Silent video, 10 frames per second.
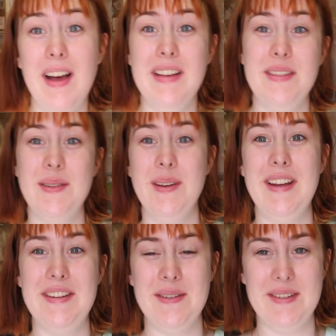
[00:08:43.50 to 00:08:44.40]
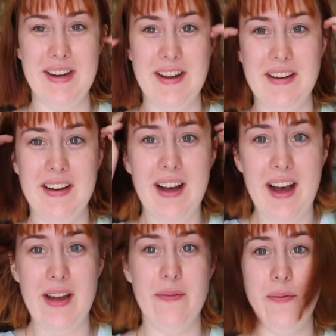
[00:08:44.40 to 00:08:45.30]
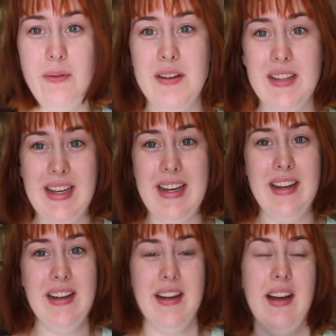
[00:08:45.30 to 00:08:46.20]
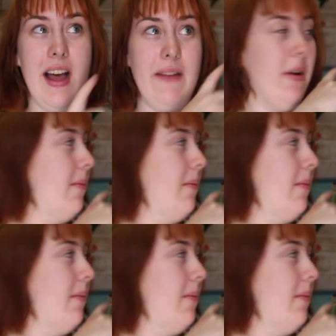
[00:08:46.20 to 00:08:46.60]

guys to AG Dolls Down Under. I'm Rosalie. I've